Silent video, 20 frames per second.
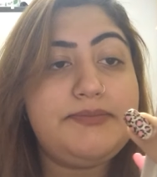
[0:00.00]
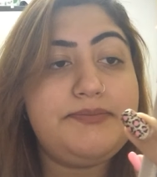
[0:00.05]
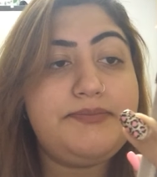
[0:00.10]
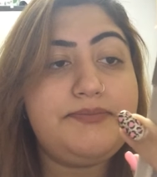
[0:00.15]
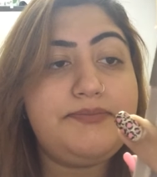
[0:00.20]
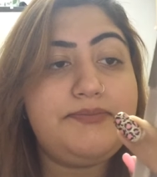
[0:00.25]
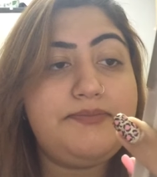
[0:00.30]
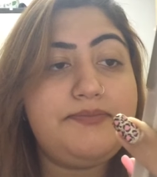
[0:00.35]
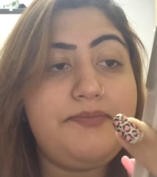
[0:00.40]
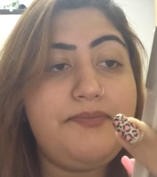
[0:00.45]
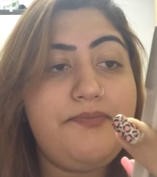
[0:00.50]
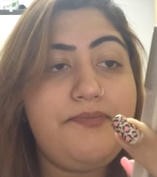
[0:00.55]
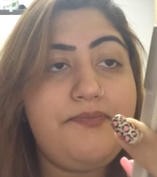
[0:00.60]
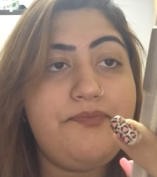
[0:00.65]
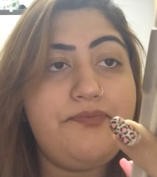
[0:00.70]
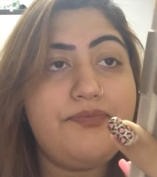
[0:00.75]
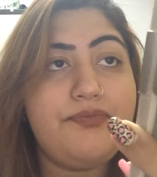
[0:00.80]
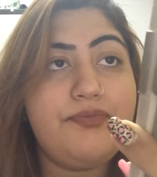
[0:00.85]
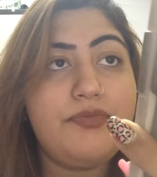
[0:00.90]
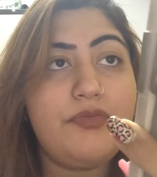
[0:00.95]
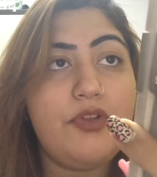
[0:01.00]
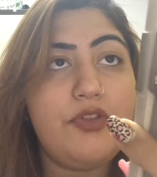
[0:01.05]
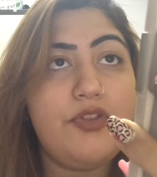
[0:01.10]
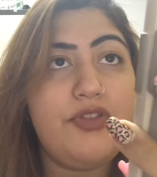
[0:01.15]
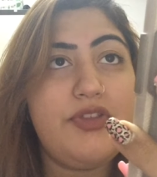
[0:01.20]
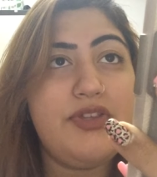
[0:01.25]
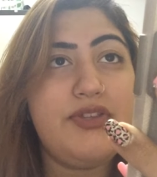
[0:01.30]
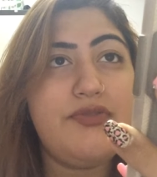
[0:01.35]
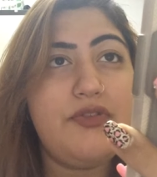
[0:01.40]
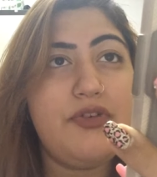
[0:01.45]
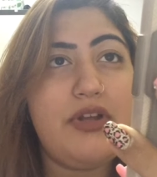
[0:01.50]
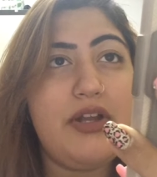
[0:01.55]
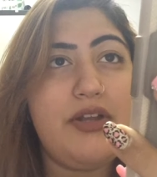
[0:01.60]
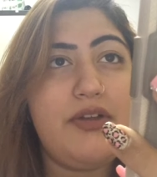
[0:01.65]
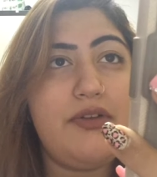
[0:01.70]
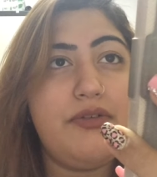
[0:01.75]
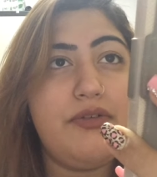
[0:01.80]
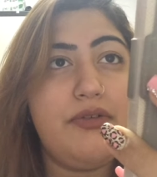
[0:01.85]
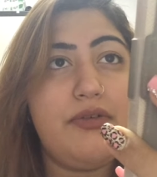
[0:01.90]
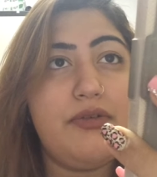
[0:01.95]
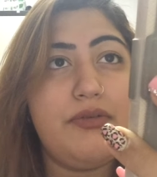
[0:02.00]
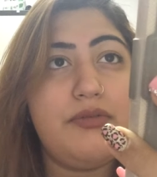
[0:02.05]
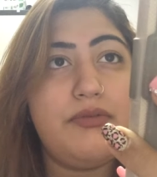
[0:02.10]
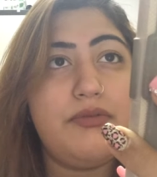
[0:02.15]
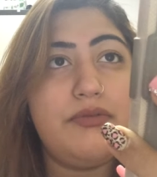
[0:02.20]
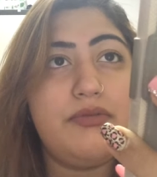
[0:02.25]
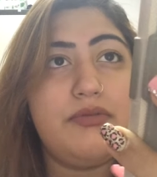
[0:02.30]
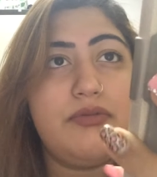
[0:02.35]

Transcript: Mm, on this one, I don't know.